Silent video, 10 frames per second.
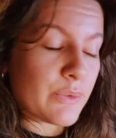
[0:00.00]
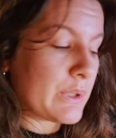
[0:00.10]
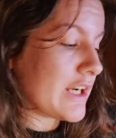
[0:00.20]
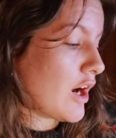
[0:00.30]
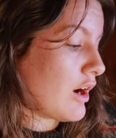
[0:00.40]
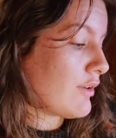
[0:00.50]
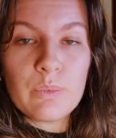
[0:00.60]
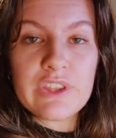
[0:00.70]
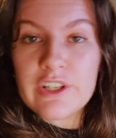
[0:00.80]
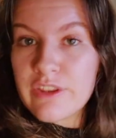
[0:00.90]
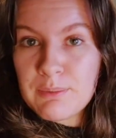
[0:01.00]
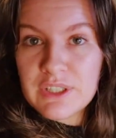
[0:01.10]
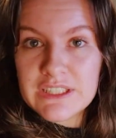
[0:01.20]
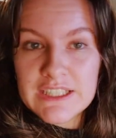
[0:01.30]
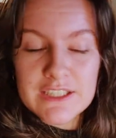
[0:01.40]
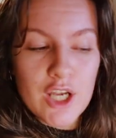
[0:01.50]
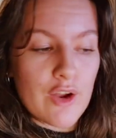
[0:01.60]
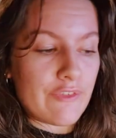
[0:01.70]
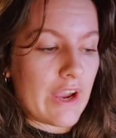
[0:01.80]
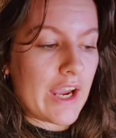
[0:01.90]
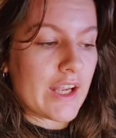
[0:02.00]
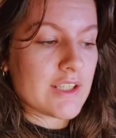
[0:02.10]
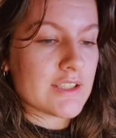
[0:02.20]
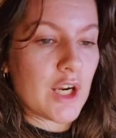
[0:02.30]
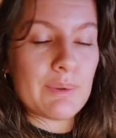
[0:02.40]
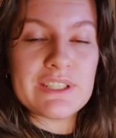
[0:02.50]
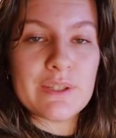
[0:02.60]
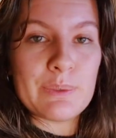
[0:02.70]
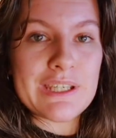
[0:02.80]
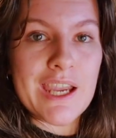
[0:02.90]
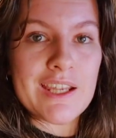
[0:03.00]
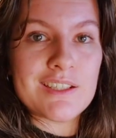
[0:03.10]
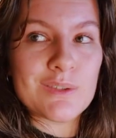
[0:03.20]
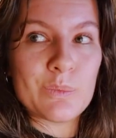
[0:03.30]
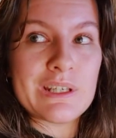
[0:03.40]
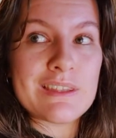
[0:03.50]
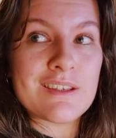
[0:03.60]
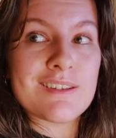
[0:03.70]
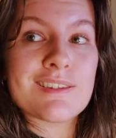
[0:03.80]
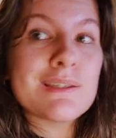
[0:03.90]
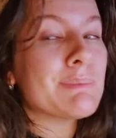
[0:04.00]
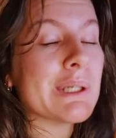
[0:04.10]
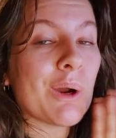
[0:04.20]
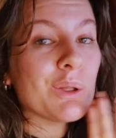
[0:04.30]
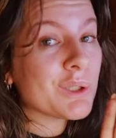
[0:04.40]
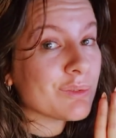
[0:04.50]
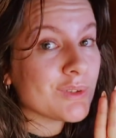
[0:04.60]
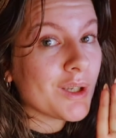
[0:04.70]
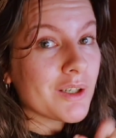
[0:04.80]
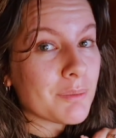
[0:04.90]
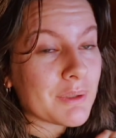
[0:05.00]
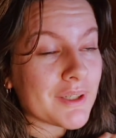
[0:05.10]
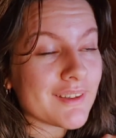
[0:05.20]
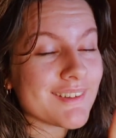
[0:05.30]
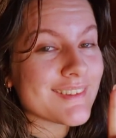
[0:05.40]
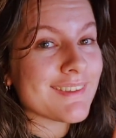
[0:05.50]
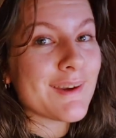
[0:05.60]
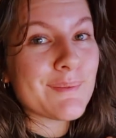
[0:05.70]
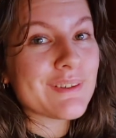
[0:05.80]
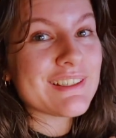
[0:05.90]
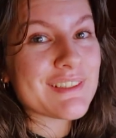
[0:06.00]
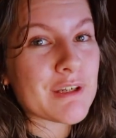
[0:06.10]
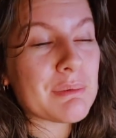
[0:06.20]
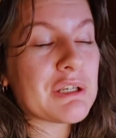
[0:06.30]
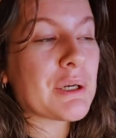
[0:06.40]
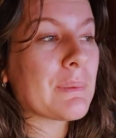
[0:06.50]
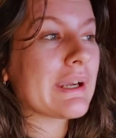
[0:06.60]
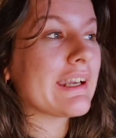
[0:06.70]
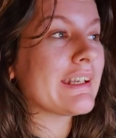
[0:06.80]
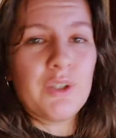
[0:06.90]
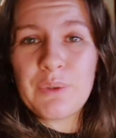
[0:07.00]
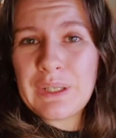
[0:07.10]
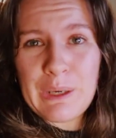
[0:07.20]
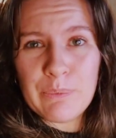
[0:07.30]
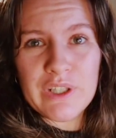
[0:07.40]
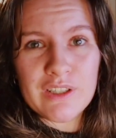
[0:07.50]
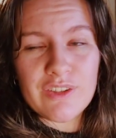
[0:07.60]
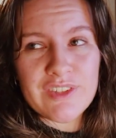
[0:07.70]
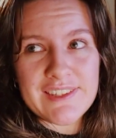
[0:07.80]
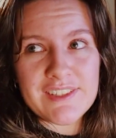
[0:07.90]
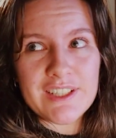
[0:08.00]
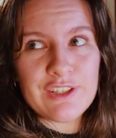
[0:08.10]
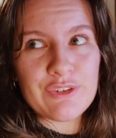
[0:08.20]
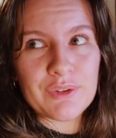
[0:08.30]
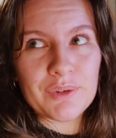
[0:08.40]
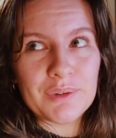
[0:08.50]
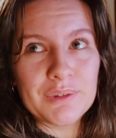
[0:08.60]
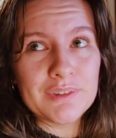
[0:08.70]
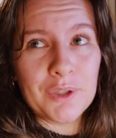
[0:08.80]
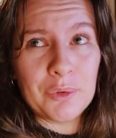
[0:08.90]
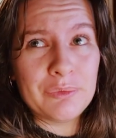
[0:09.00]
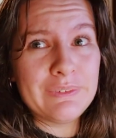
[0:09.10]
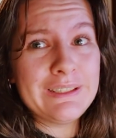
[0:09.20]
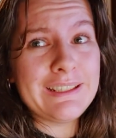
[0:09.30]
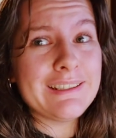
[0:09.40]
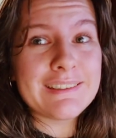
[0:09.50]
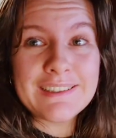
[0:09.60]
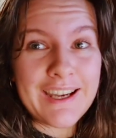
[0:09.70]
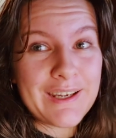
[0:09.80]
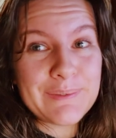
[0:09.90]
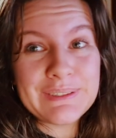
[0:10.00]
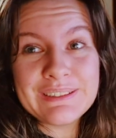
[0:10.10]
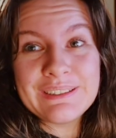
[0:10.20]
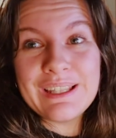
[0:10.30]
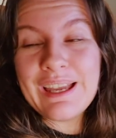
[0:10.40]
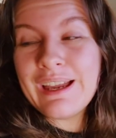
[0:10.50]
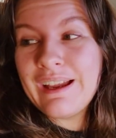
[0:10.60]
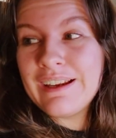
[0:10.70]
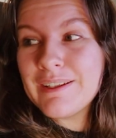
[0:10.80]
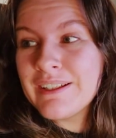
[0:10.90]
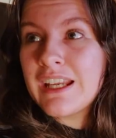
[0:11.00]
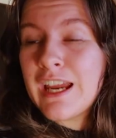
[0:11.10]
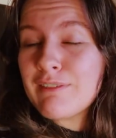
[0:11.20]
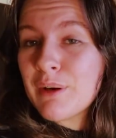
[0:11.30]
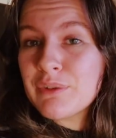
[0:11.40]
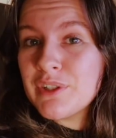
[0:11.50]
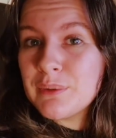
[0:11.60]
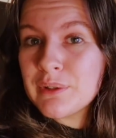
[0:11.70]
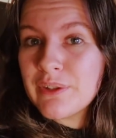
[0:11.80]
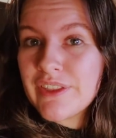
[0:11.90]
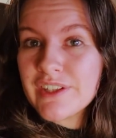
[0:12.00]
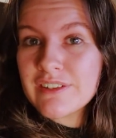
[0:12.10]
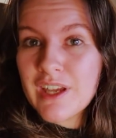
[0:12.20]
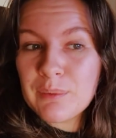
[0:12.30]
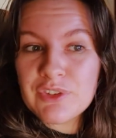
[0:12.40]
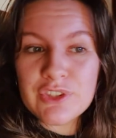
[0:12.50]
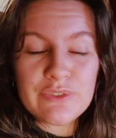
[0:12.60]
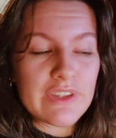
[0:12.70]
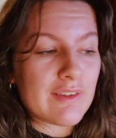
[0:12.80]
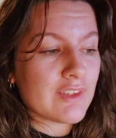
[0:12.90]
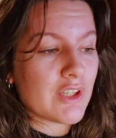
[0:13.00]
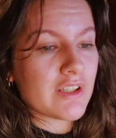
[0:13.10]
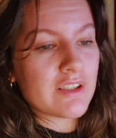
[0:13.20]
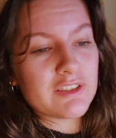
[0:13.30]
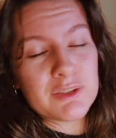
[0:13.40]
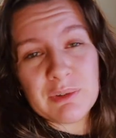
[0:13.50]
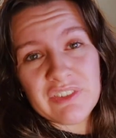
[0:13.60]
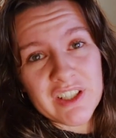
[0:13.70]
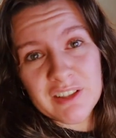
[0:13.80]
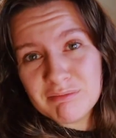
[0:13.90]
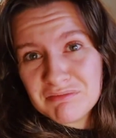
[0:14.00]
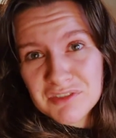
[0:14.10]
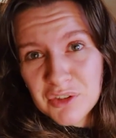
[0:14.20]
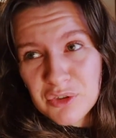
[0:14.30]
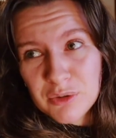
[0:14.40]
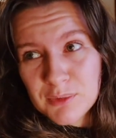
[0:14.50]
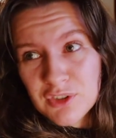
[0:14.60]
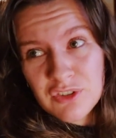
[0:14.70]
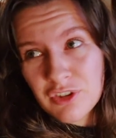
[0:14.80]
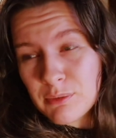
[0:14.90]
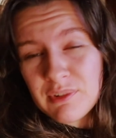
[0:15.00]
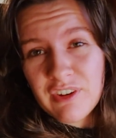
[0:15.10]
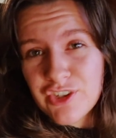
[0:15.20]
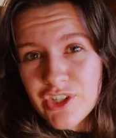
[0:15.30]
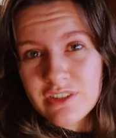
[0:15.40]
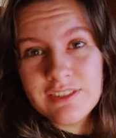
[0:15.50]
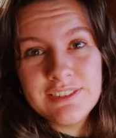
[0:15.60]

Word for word: the week off with another book ticked off and go into the weekend with a Sleepy Hollow vlog because that one is coming your way. Although I am working on Saturday, so hopefully I will uh, get round to doing all the things that I want to do for that vlog. To be fair, not too much. It's gonna be very chill.